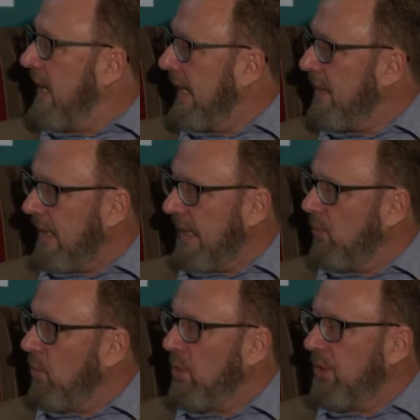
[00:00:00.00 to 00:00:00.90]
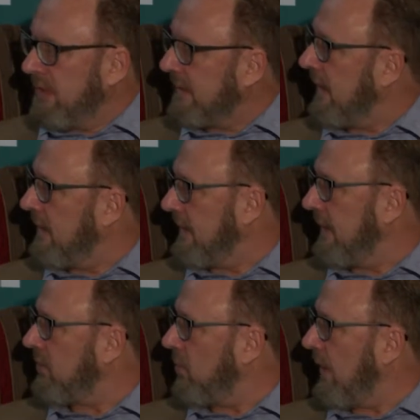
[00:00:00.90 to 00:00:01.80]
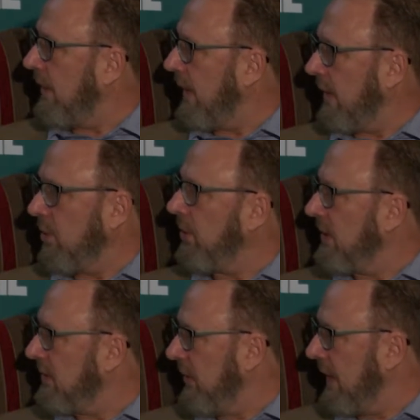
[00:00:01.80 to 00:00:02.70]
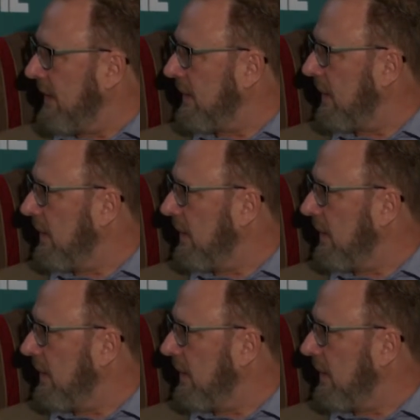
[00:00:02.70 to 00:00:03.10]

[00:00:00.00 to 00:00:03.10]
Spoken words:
And wood is quite a good insulator.